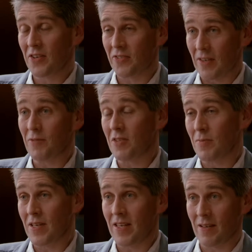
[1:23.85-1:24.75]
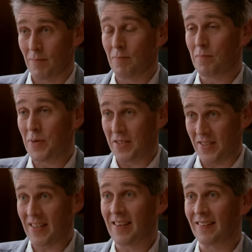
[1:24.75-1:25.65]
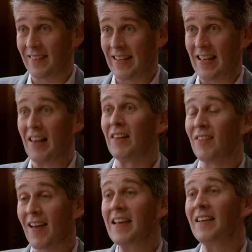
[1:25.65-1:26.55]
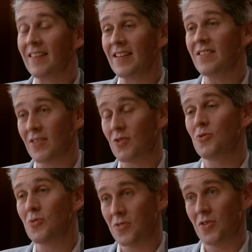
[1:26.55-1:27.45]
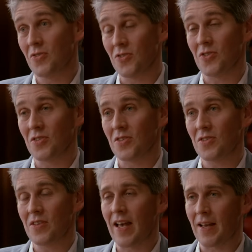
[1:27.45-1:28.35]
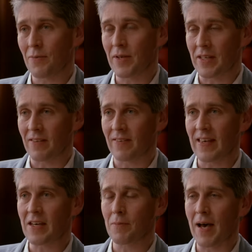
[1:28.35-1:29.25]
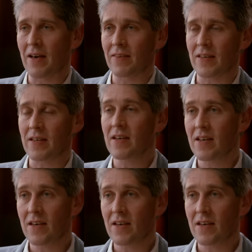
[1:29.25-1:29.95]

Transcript: seem to be particularly likely to cause consciousness, and we can think about the